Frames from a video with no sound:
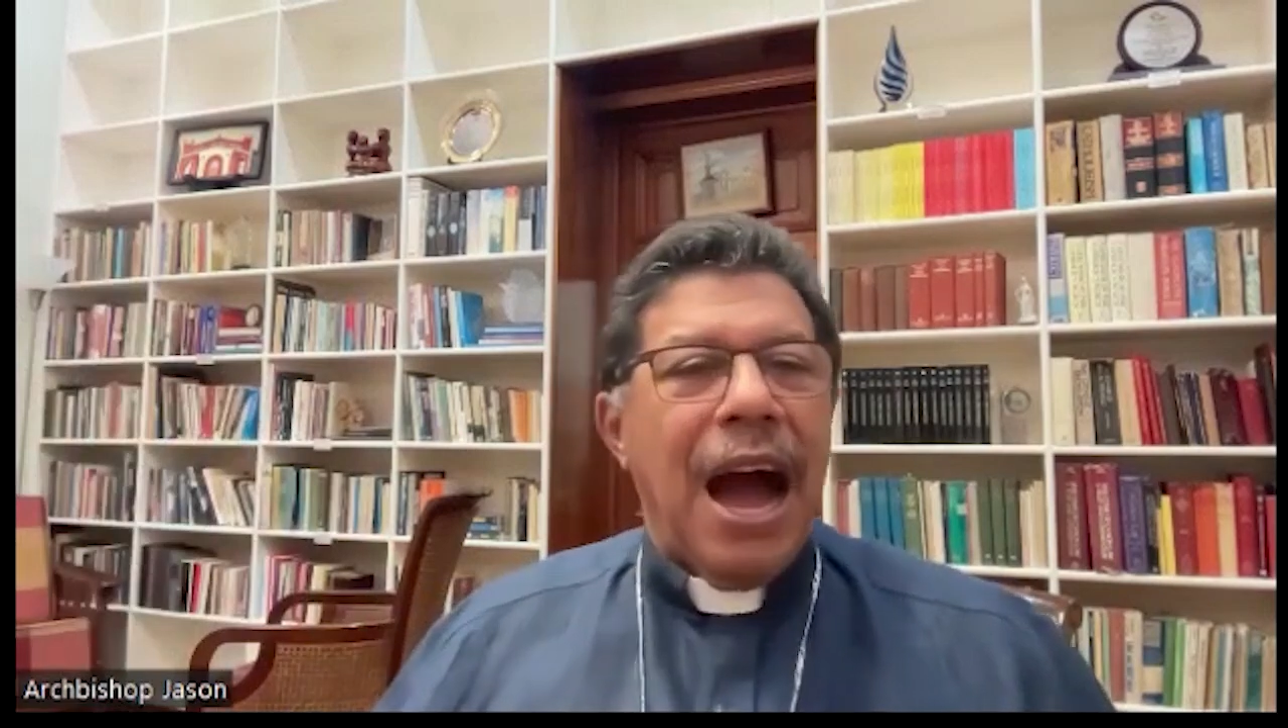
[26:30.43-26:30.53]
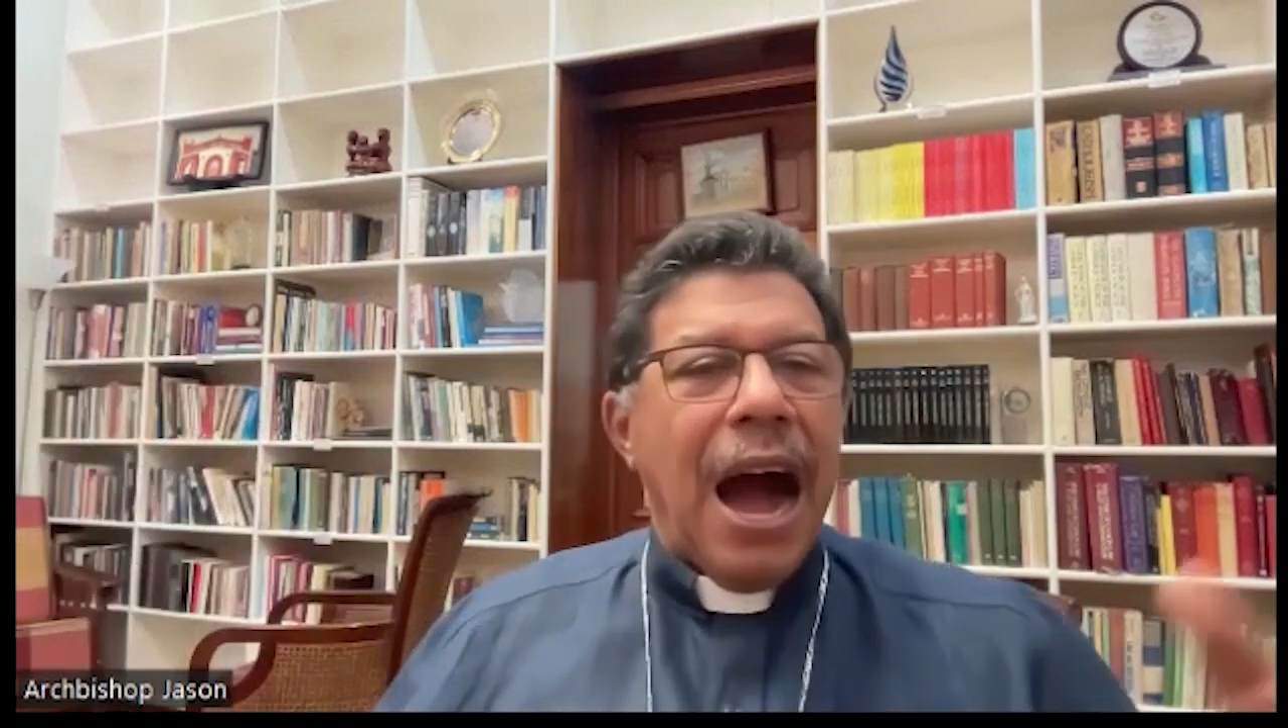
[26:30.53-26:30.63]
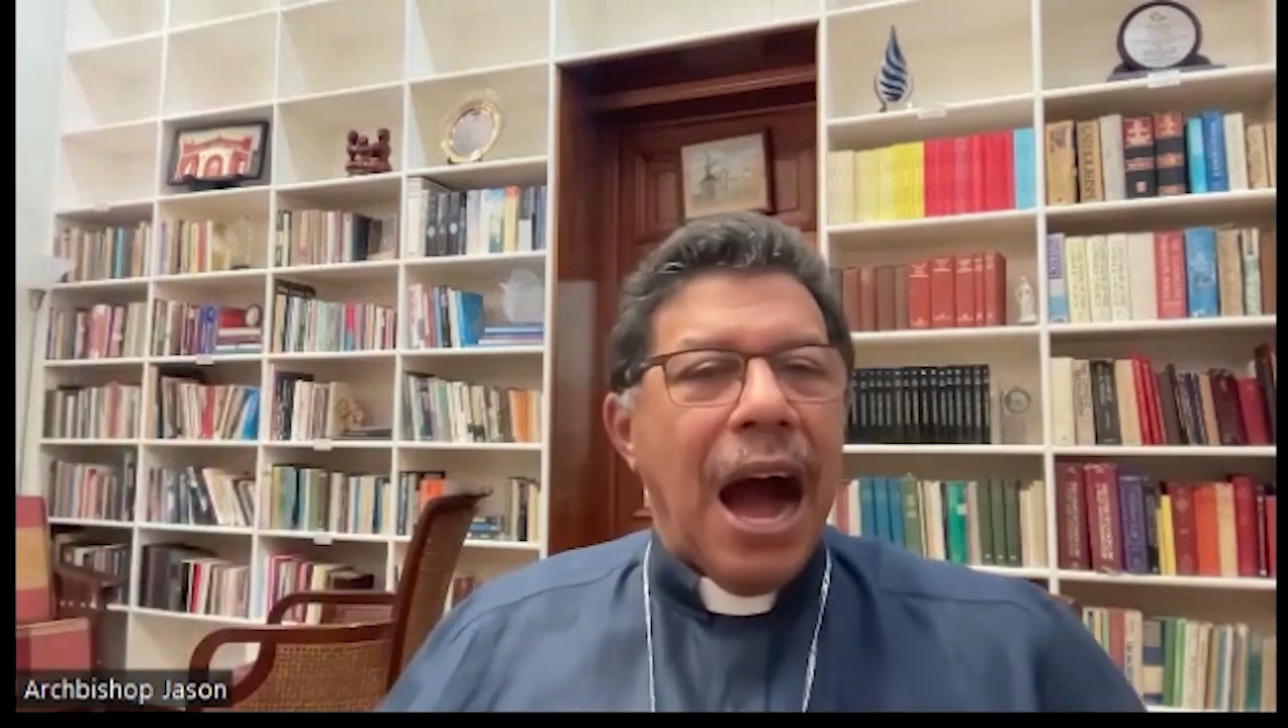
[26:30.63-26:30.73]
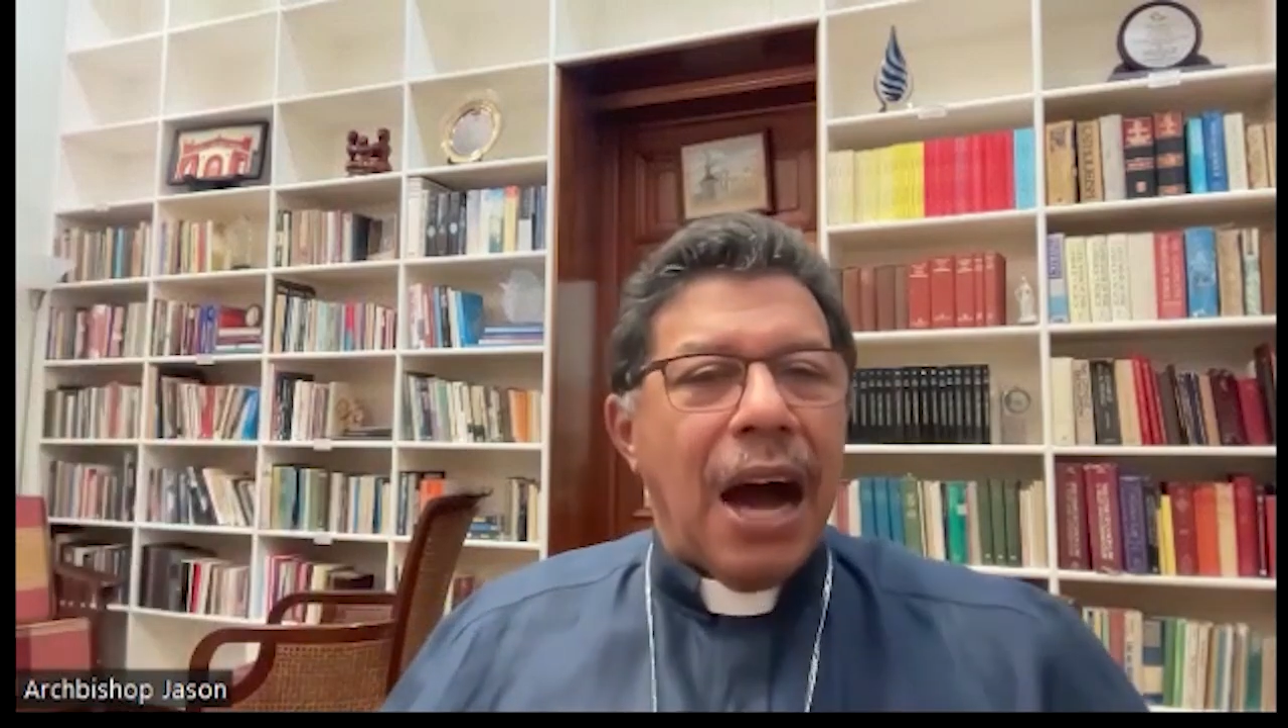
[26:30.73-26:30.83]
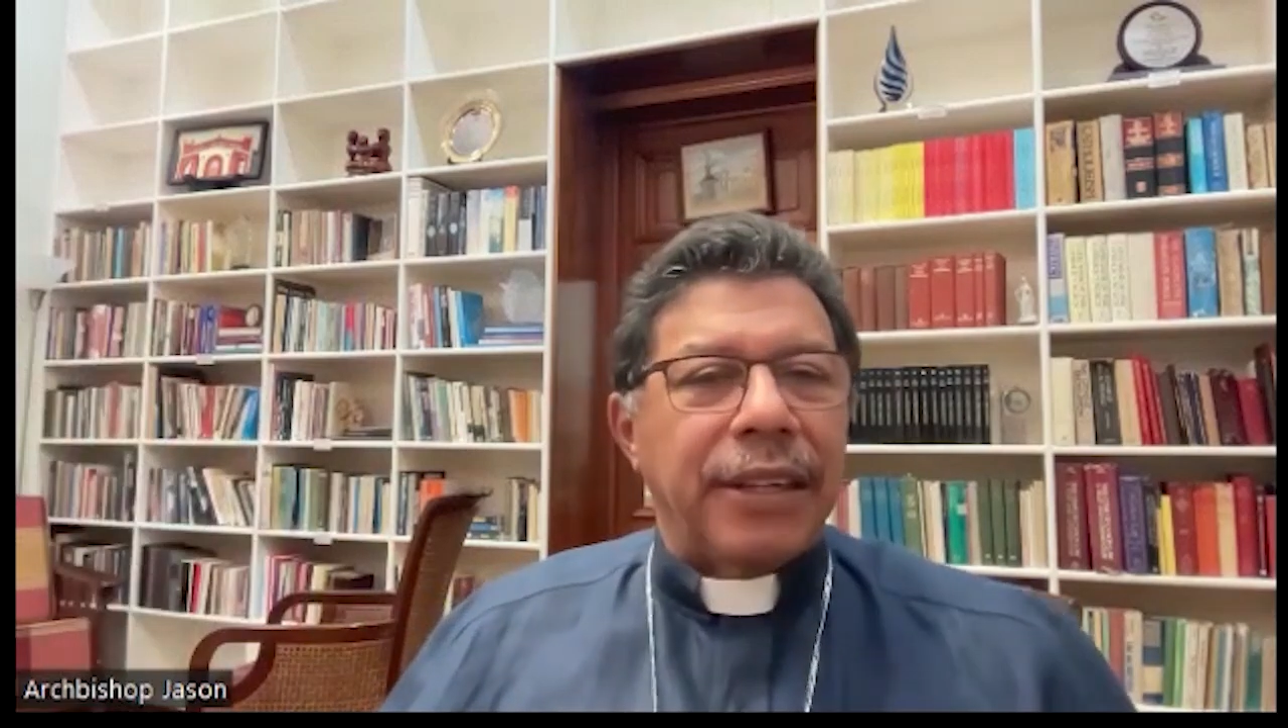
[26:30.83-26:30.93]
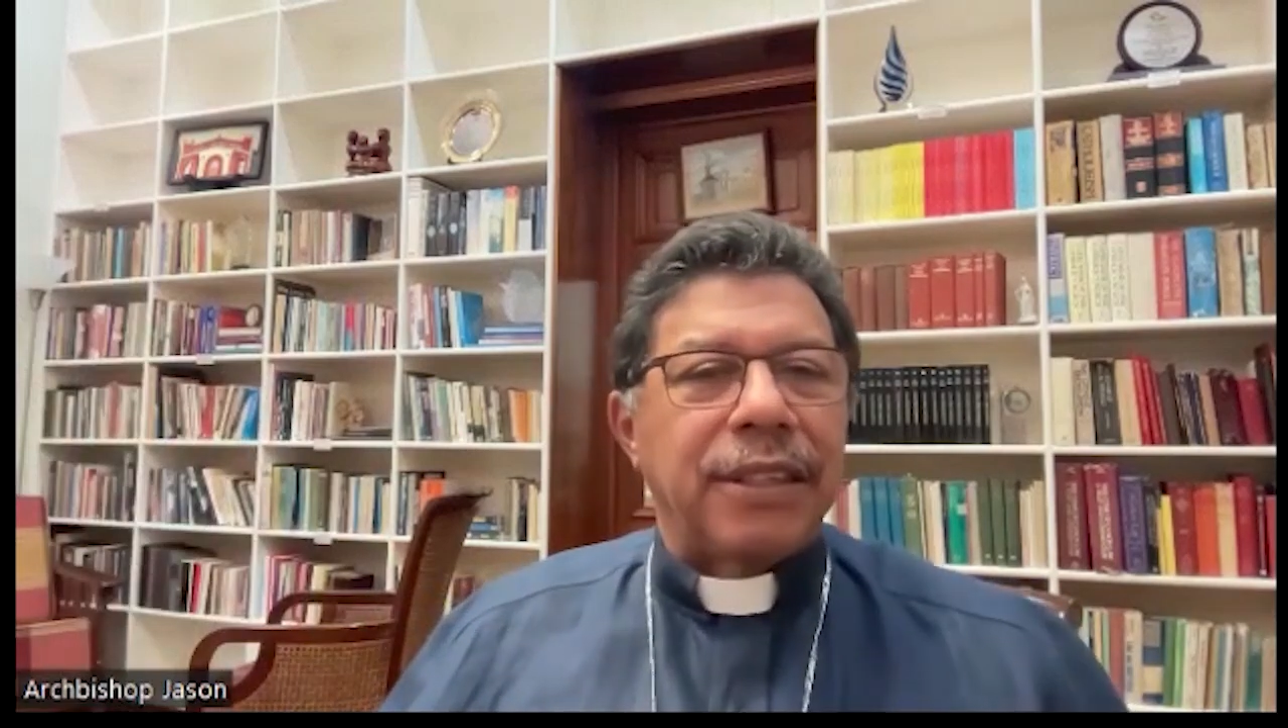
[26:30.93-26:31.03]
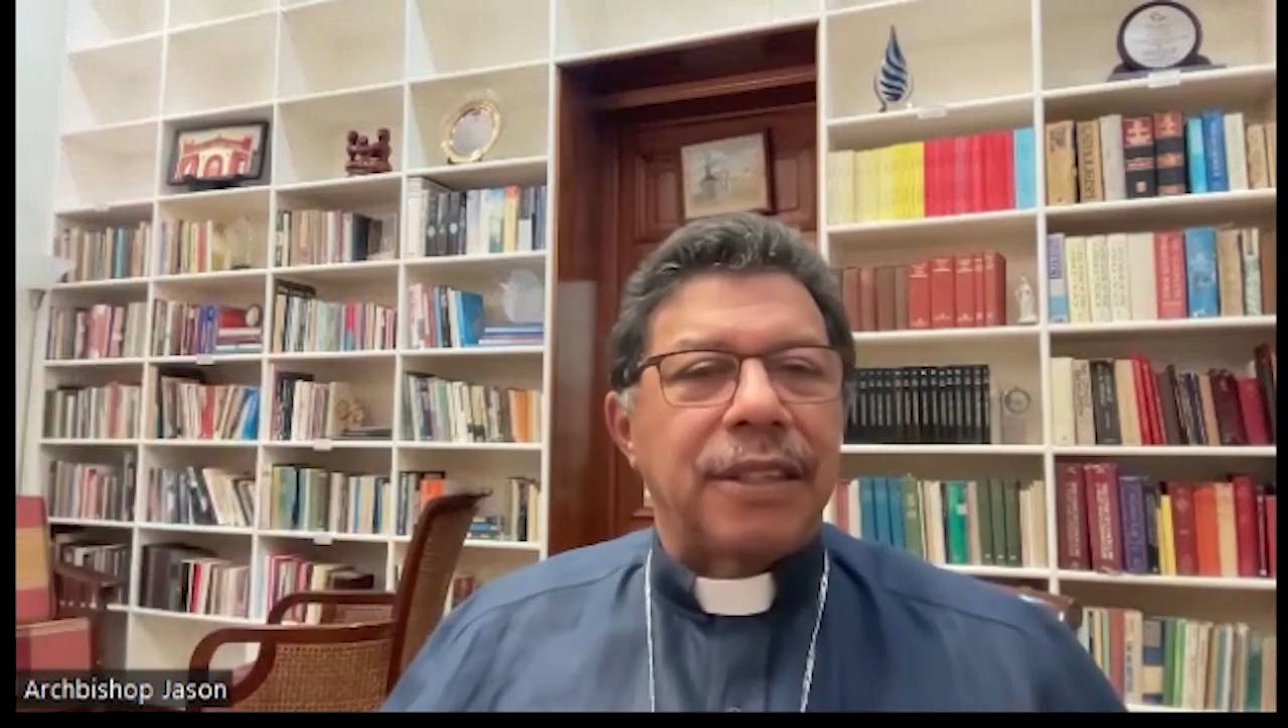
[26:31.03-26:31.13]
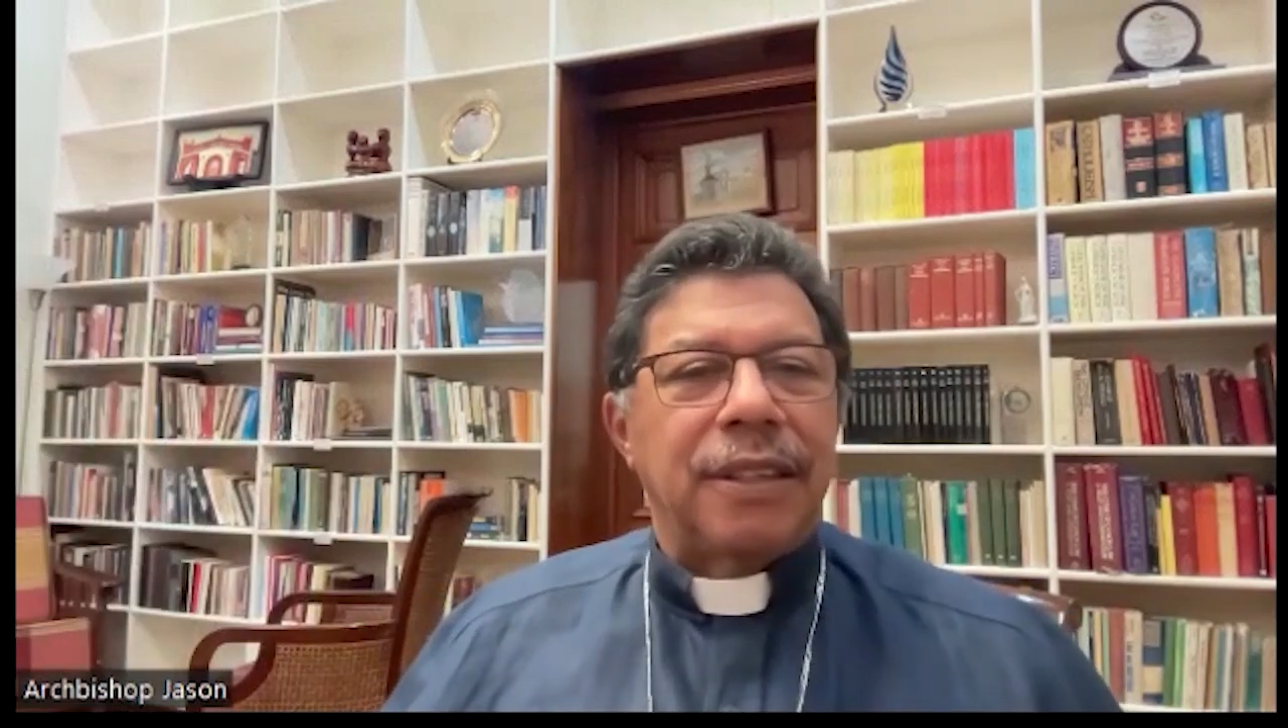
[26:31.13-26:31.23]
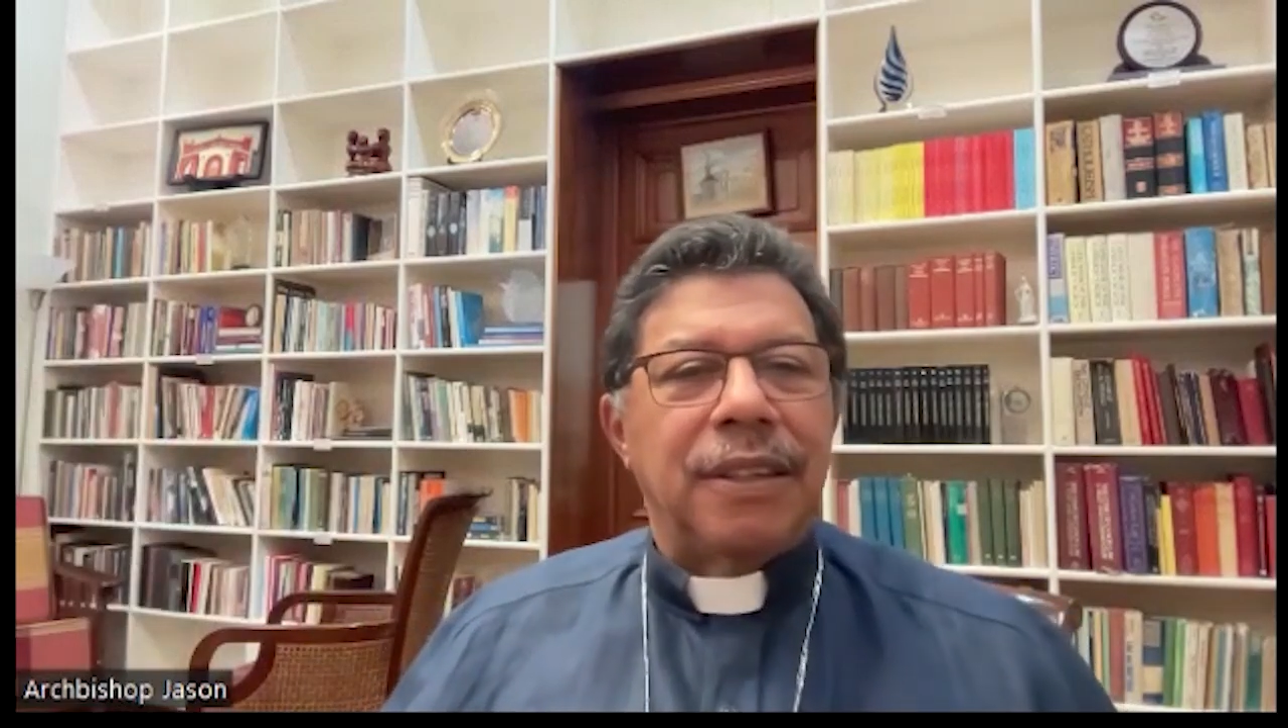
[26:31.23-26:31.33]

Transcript: art,